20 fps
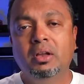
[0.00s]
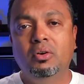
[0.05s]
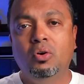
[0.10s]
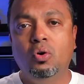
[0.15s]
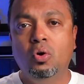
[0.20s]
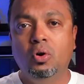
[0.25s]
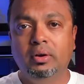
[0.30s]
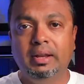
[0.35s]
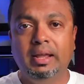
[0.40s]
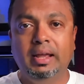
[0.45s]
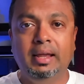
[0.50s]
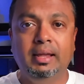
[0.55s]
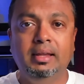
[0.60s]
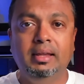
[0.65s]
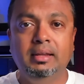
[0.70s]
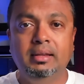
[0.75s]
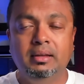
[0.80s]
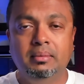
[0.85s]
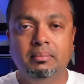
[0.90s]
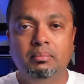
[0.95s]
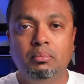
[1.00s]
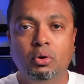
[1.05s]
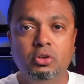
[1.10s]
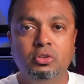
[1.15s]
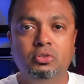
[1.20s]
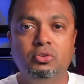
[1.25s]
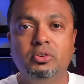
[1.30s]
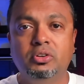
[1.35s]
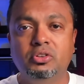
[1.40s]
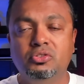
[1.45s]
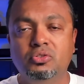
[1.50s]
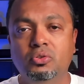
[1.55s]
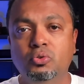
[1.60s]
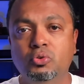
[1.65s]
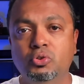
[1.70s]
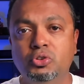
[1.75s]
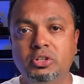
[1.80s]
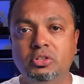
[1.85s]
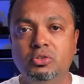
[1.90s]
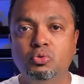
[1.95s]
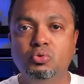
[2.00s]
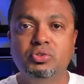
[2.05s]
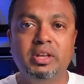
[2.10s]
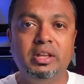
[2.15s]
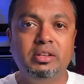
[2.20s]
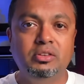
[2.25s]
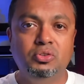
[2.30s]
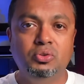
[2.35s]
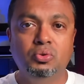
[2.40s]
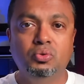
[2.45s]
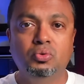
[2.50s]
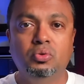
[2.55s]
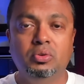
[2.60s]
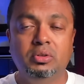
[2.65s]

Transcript: on a monitoring solution to send you